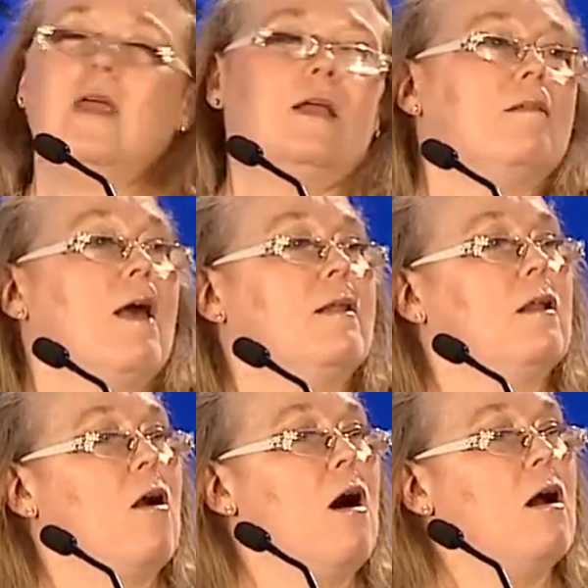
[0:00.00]
the intended
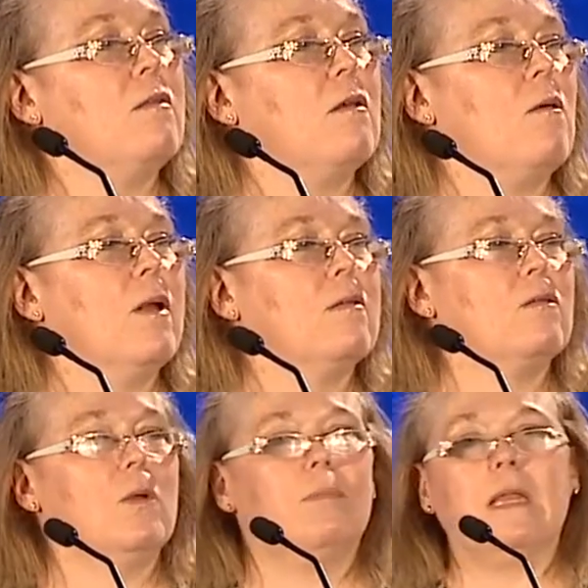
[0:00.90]
consequences
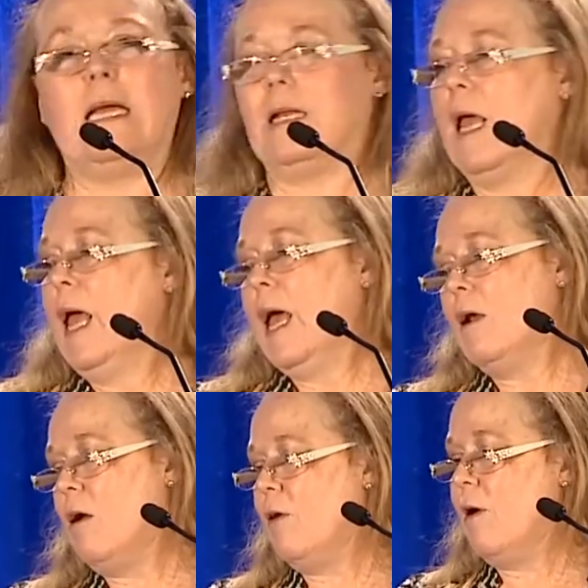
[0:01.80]
we planned? And
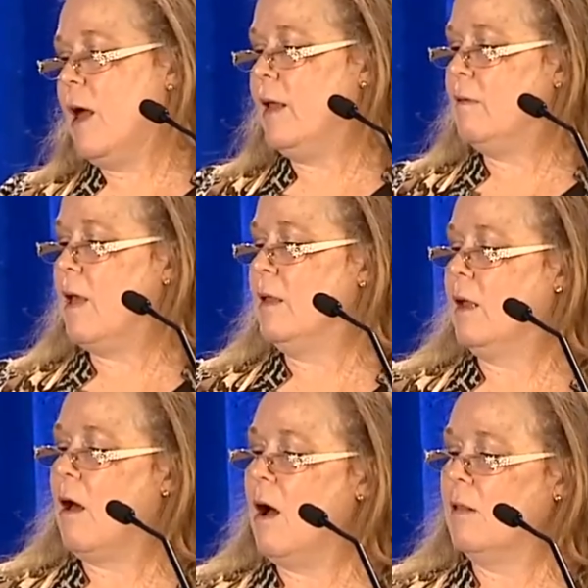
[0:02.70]
are there
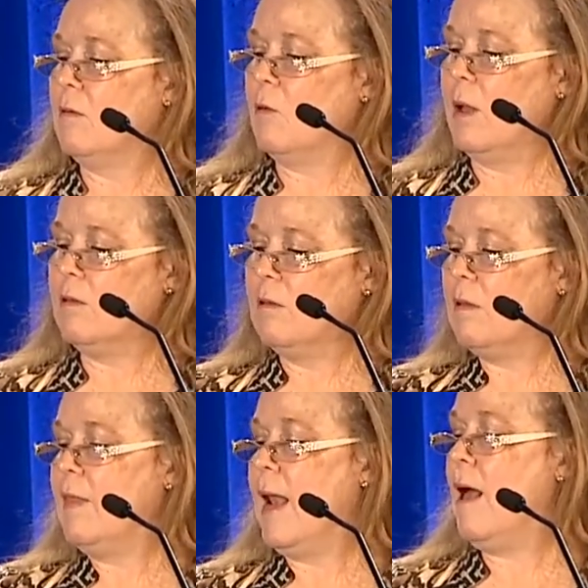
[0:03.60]
unintended consequences?
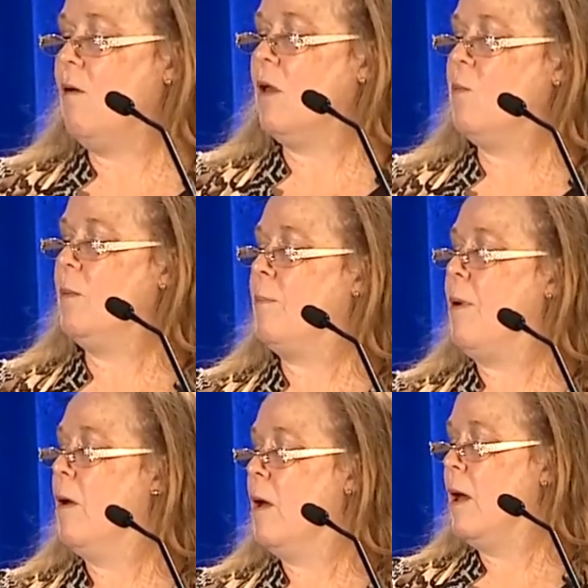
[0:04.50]
And then how can we
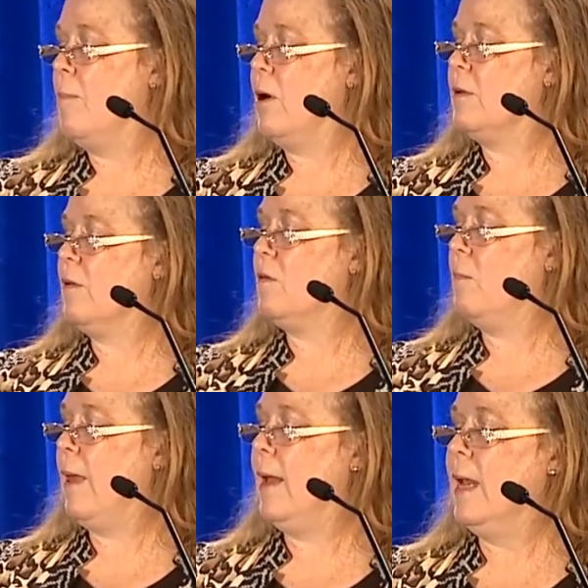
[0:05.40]

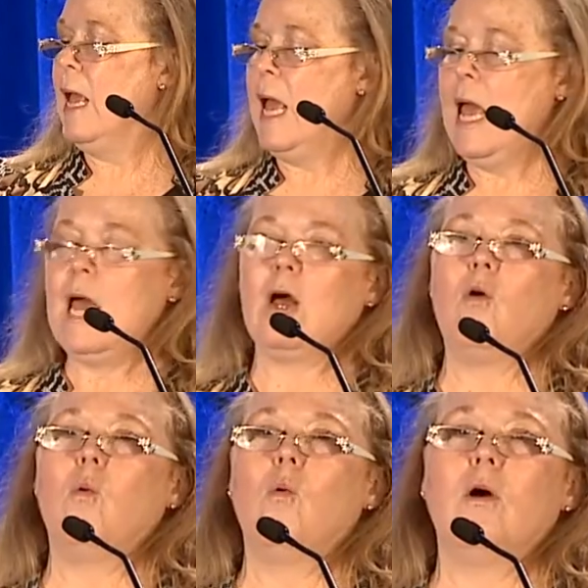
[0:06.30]
participate in
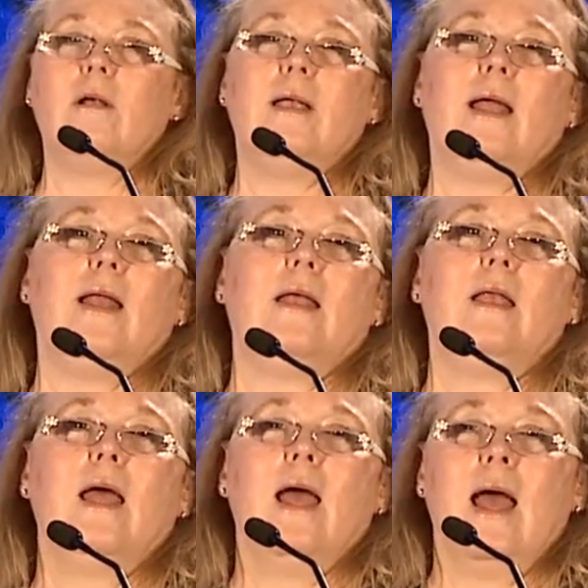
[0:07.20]
coordinated
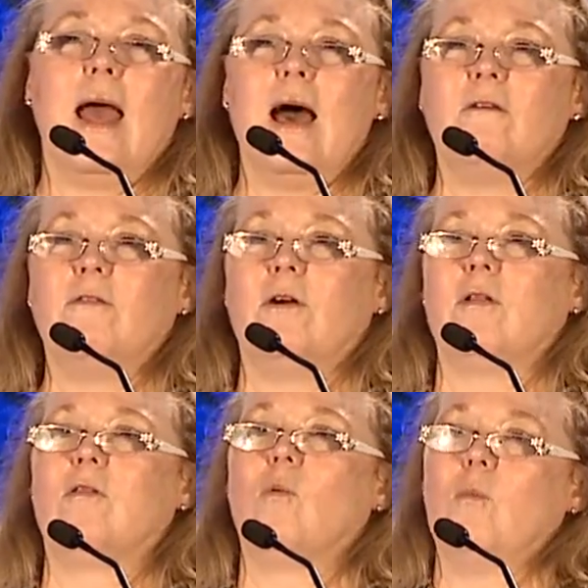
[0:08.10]

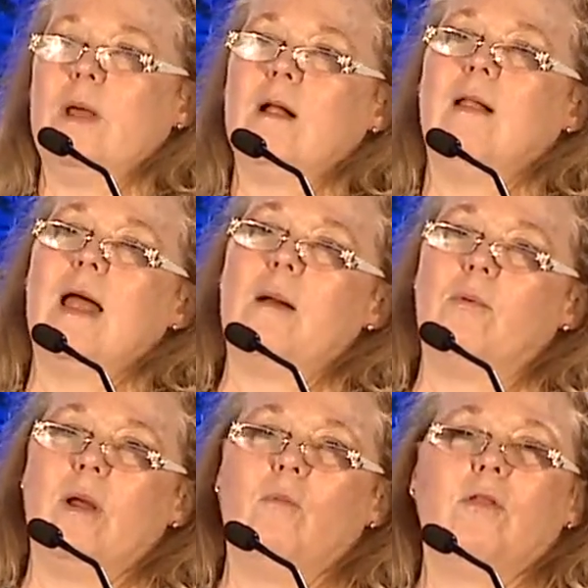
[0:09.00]
efforts when we
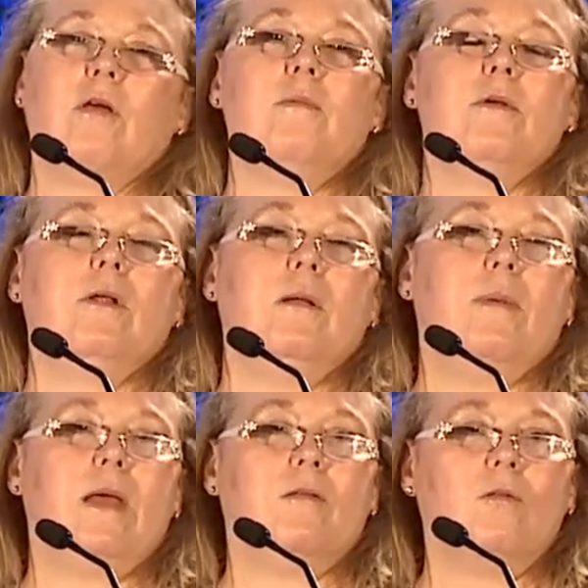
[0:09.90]
collaborate with
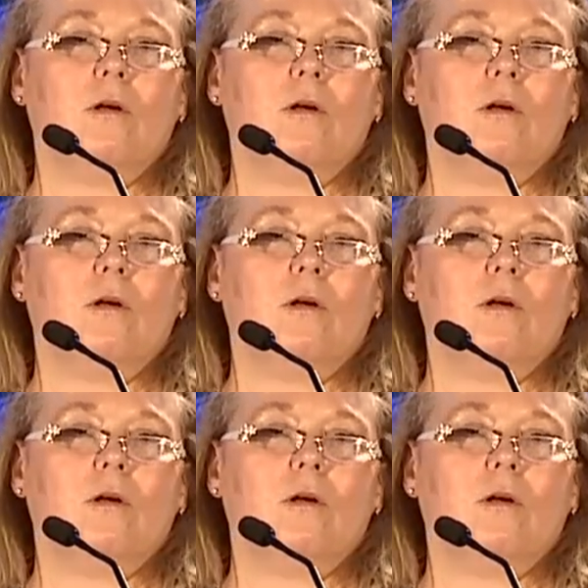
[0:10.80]
community-based